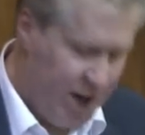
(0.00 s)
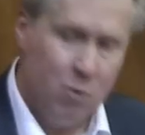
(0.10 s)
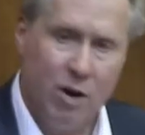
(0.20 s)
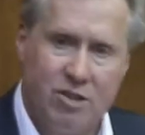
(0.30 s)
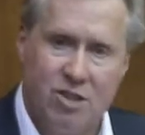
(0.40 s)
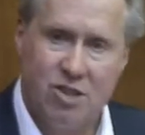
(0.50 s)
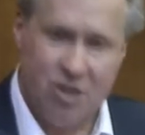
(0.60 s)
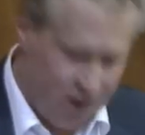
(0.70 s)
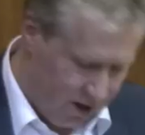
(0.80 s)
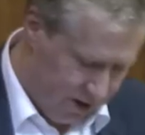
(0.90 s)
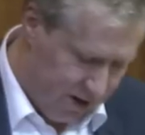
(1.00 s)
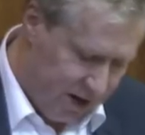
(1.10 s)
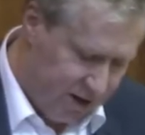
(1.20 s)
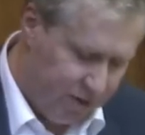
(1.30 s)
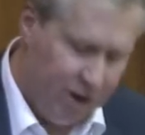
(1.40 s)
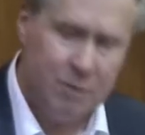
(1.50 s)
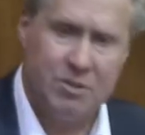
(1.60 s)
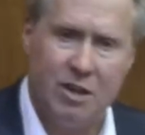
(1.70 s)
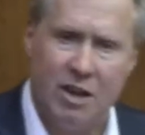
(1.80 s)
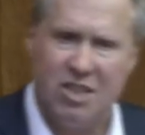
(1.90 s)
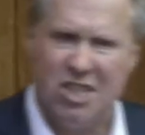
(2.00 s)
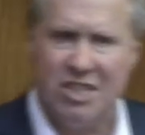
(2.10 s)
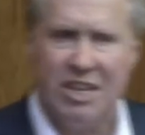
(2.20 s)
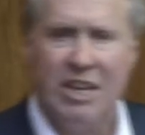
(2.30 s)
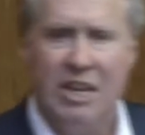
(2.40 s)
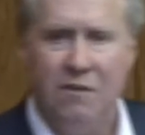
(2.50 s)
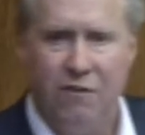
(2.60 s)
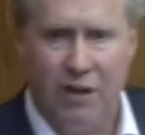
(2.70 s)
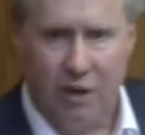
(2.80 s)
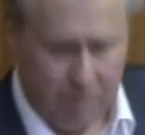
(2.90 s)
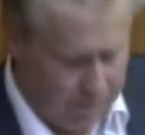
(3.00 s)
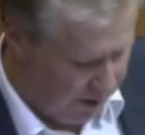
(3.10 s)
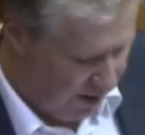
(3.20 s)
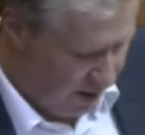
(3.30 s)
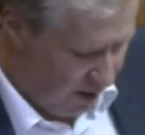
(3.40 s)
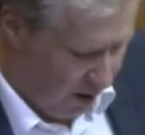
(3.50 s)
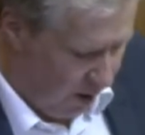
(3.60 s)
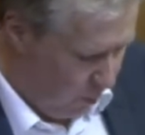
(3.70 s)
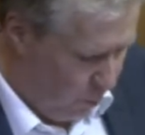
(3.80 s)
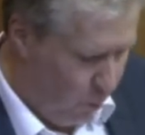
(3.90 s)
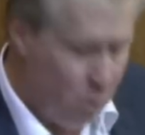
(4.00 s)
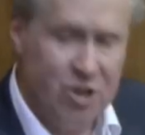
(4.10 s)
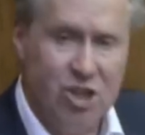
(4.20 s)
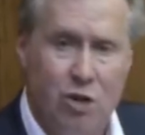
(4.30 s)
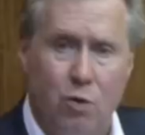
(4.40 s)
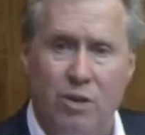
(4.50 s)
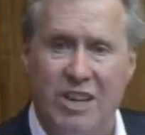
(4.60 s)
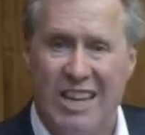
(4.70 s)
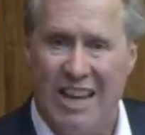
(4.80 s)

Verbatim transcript: He worked at CERN and developed a sticky film, uh, which he called a